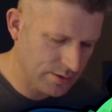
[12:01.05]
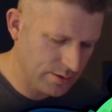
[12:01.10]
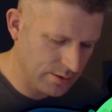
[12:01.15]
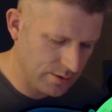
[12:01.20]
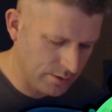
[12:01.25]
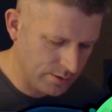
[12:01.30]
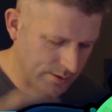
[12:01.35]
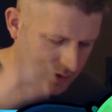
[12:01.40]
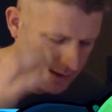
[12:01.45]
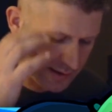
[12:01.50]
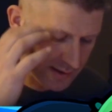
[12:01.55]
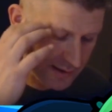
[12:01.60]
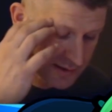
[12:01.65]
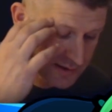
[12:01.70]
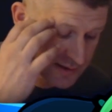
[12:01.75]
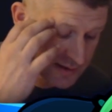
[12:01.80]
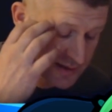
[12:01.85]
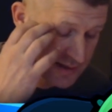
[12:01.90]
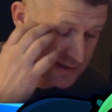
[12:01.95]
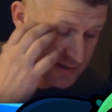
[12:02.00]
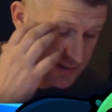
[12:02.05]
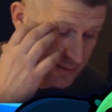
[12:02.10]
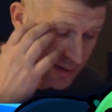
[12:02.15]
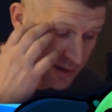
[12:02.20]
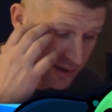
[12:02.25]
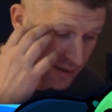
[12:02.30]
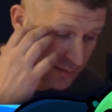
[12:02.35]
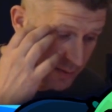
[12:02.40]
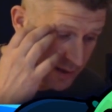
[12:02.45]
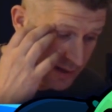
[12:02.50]
Okay, let's let's get some
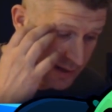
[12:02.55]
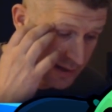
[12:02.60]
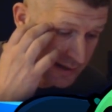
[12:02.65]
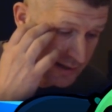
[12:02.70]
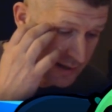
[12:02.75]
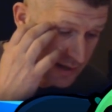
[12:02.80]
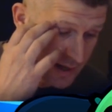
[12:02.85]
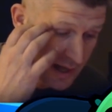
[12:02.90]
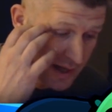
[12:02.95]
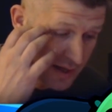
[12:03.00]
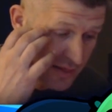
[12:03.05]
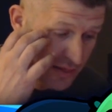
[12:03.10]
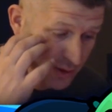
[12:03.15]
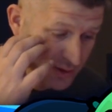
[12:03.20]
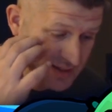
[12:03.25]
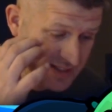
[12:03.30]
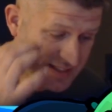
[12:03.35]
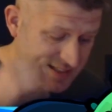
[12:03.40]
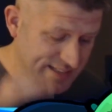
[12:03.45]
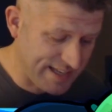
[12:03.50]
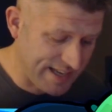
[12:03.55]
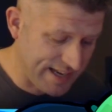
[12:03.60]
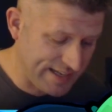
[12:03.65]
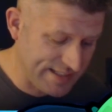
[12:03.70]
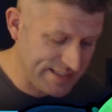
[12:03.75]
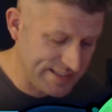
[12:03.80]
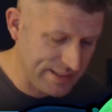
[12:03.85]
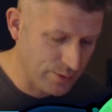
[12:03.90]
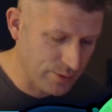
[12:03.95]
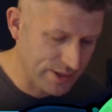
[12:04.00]
health back. 13 to
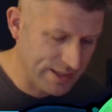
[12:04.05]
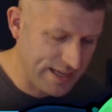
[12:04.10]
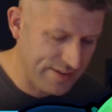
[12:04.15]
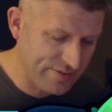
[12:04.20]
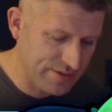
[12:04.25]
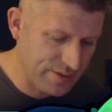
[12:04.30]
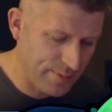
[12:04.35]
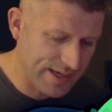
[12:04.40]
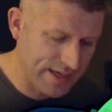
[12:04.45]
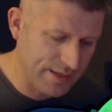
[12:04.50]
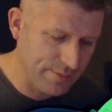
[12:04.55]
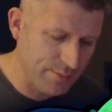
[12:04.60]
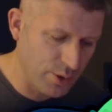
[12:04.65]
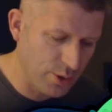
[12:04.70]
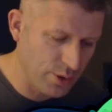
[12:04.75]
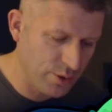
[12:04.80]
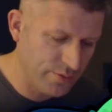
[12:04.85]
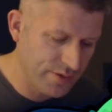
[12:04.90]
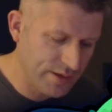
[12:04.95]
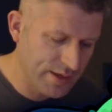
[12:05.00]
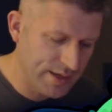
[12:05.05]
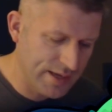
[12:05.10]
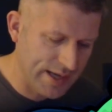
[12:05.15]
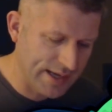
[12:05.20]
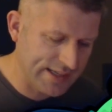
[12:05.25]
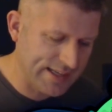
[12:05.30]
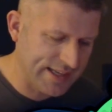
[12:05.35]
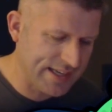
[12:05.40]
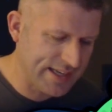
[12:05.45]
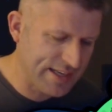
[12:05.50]
18, we're gonna have to make a move.
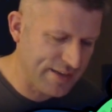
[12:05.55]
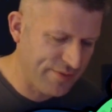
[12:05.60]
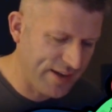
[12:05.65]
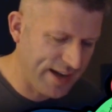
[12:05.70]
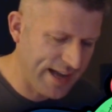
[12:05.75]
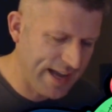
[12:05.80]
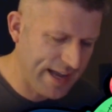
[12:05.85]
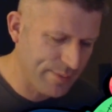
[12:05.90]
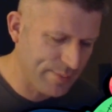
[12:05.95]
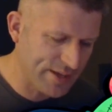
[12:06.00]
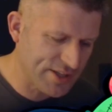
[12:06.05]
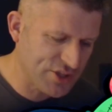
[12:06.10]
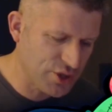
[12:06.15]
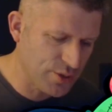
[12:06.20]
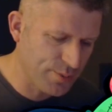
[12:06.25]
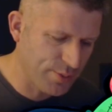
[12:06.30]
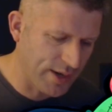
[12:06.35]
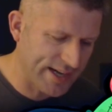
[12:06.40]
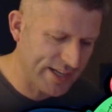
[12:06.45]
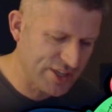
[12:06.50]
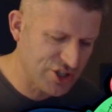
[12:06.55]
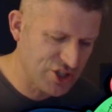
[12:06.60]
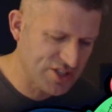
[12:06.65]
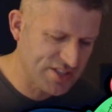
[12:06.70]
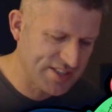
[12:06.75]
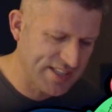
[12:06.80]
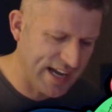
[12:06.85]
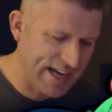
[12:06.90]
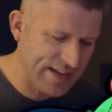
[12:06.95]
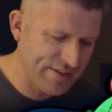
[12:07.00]
Again, if I had my super, I could
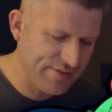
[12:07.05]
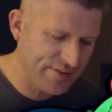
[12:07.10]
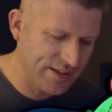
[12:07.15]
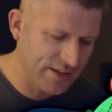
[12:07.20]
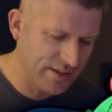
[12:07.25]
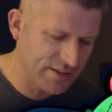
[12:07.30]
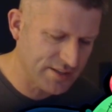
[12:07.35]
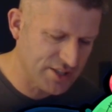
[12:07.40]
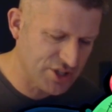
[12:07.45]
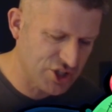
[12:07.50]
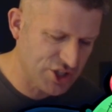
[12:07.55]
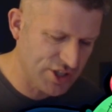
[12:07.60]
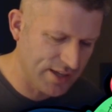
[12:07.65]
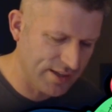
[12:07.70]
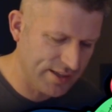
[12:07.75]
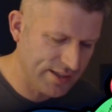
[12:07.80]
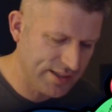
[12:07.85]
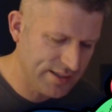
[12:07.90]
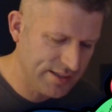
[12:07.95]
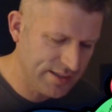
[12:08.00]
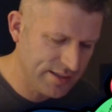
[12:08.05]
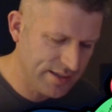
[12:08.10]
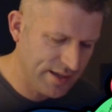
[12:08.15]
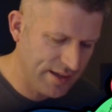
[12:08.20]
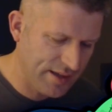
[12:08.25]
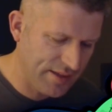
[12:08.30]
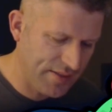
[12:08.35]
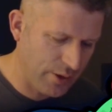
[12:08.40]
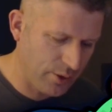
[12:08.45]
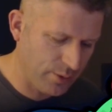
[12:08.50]
just dive in onto Shelly.
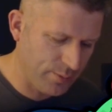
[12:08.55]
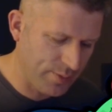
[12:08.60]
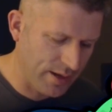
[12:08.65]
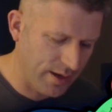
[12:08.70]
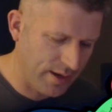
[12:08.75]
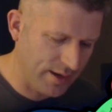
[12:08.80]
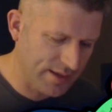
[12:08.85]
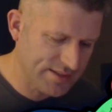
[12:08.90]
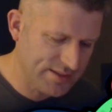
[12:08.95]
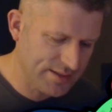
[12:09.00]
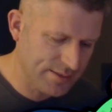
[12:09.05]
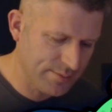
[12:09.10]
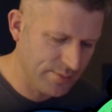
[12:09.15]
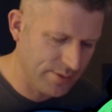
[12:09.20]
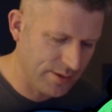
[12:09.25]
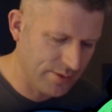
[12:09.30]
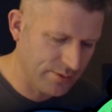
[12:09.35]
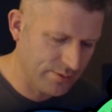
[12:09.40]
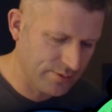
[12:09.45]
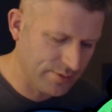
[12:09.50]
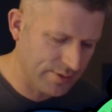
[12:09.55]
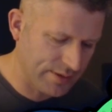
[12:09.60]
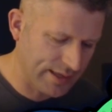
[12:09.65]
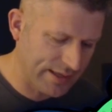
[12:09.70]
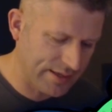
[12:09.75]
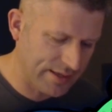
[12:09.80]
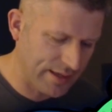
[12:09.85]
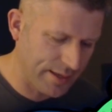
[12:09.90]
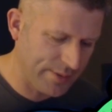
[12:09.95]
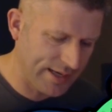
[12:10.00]
That would be awesome.
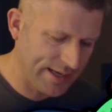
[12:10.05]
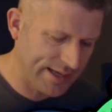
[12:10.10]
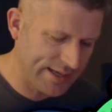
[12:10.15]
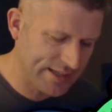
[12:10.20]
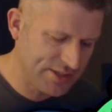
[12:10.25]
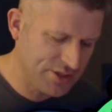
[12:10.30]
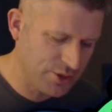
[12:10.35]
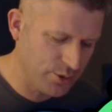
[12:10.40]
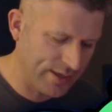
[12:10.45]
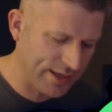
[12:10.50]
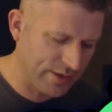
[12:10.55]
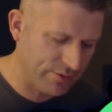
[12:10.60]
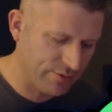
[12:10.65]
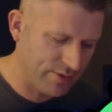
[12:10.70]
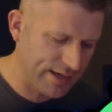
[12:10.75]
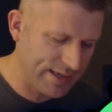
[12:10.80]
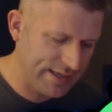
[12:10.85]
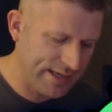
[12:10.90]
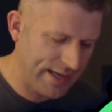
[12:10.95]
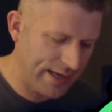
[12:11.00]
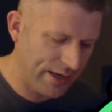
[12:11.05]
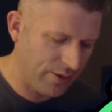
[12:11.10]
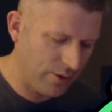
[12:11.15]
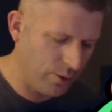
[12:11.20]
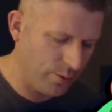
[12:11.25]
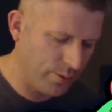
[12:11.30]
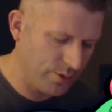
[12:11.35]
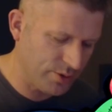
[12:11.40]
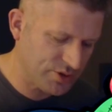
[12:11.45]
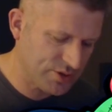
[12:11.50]
Like, I mean, I could do it like right now
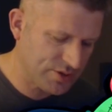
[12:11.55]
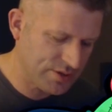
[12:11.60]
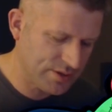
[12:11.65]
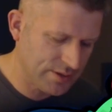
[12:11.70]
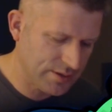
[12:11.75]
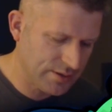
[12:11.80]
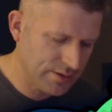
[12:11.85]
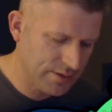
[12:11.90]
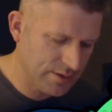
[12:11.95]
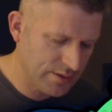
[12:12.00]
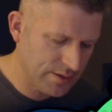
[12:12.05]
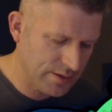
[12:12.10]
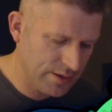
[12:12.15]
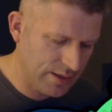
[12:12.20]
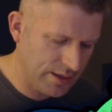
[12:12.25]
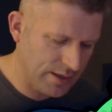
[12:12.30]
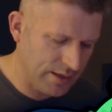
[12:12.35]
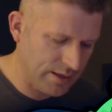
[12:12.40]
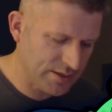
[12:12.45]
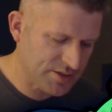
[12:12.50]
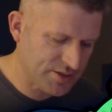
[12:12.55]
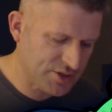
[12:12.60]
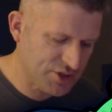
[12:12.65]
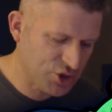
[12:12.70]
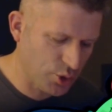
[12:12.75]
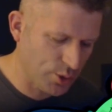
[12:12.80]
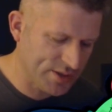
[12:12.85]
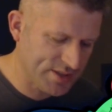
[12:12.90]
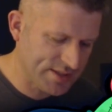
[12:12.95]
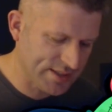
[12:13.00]
almost. Uh,
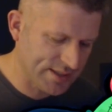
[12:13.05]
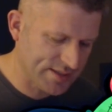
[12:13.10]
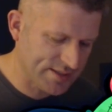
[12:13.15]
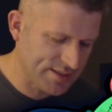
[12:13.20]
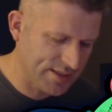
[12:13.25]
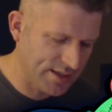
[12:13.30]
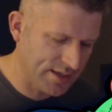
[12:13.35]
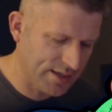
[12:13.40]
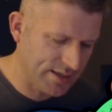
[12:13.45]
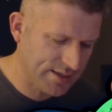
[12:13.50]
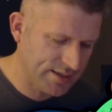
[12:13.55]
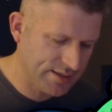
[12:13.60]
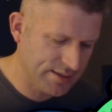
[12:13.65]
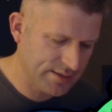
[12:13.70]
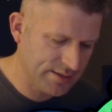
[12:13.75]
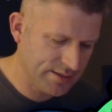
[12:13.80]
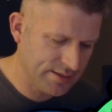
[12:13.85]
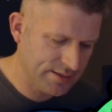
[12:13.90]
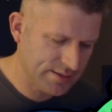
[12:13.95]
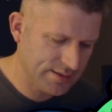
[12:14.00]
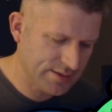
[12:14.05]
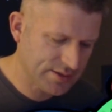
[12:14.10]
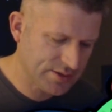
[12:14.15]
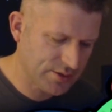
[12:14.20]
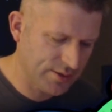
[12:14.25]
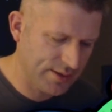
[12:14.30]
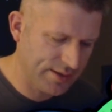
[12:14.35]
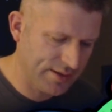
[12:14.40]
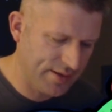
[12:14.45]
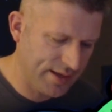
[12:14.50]
joystick stuck. Let's
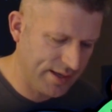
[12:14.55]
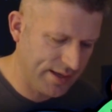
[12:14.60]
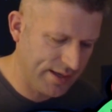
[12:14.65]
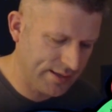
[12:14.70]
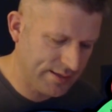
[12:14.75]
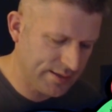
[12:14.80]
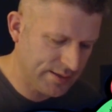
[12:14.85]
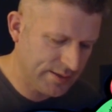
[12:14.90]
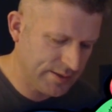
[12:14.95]
go like that.